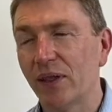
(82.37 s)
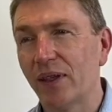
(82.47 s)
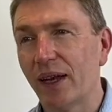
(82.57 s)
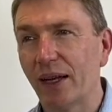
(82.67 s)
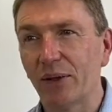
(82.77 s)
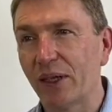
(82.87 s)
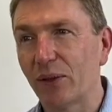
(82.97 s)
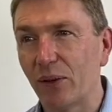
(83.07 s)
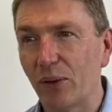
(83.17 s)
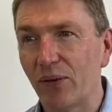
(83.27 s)
how that's
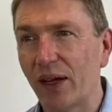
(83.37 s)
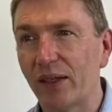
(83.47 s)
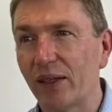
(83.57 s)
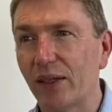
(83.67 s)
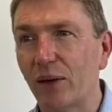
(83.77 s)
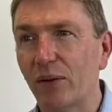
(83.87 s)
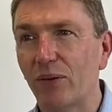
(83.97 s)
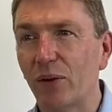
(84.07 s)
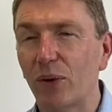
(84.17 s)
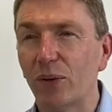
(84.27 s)
going to affect it going
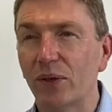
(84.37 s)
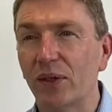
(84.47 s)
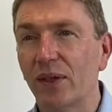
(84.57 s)
forward.